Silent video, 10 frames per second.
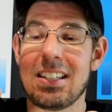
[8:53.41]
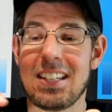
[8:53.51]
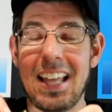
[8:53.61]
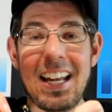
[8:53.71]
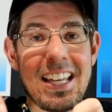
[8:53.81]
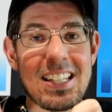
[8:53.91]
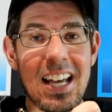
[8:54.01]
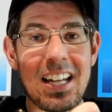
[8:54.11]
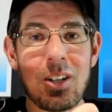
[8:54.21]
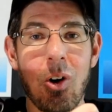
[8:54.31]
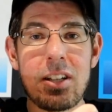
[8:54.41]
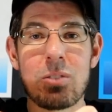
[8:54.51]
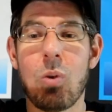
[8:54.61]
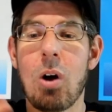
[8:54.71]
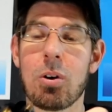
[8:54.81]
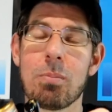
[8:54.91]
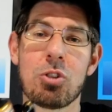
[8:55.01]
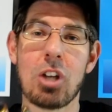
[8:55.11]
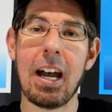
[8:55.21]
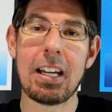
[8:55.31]
So that is a nice welcome
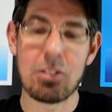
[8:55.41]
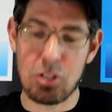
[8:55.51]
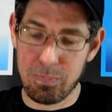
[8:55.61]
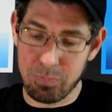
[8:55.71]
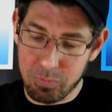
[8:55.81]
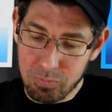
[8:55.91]
change.